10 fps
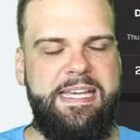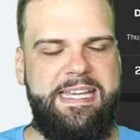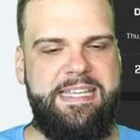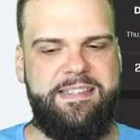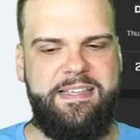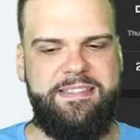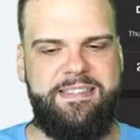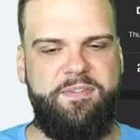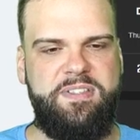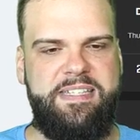his
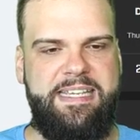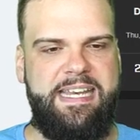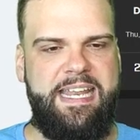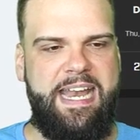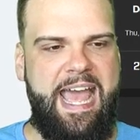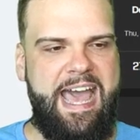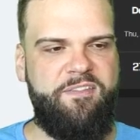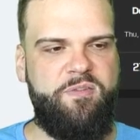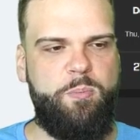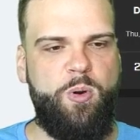
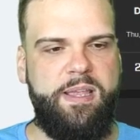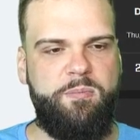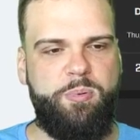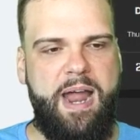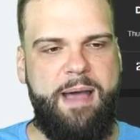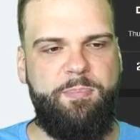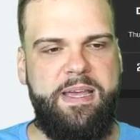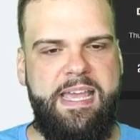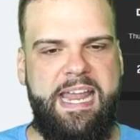17.5 point prop.